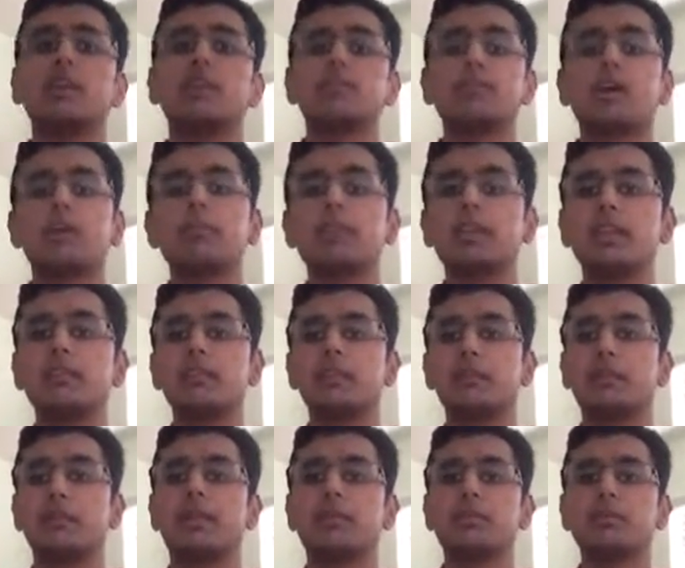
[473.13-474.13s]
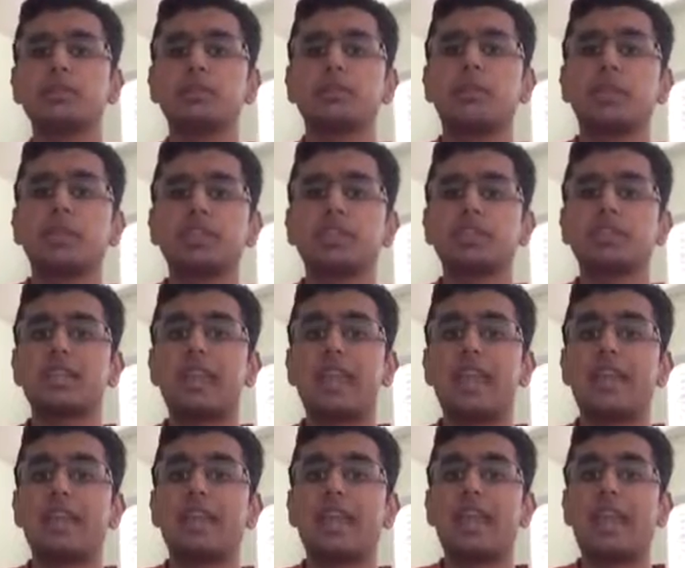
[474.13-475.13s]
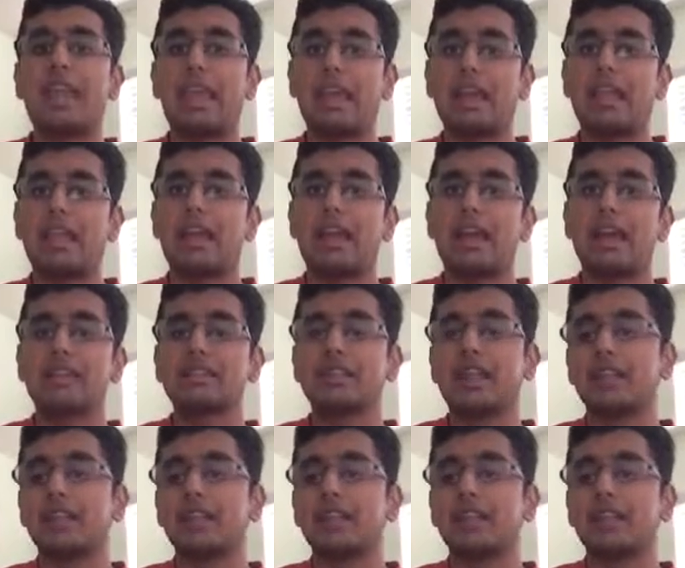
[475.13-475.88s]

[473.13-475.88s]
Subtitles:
So I'm going to give the Blair Witch Project an A, guys.